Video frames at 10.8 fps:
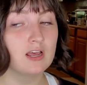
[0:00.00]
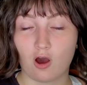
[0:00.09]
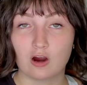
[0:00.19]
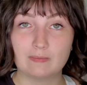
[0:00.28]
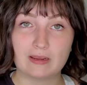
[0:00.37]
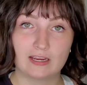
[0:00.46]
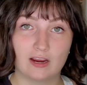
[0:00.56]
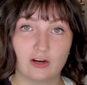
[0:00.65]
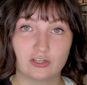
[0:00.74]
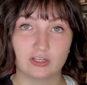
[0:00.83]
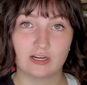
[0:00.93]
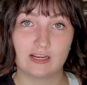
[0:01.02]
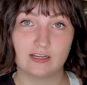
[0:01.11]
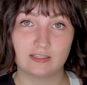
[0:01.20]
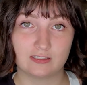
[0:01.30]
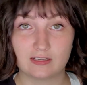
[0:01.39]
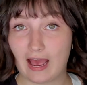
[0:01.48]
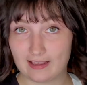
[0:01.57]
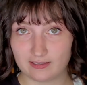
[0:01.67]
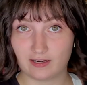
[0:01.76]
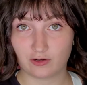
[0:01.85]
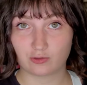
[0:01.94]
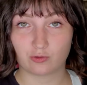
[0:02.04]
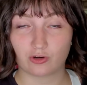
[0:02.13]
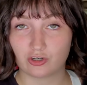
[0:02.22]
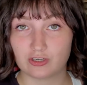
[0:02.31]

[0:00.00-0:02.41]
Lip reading: Our main character has an eating disorder.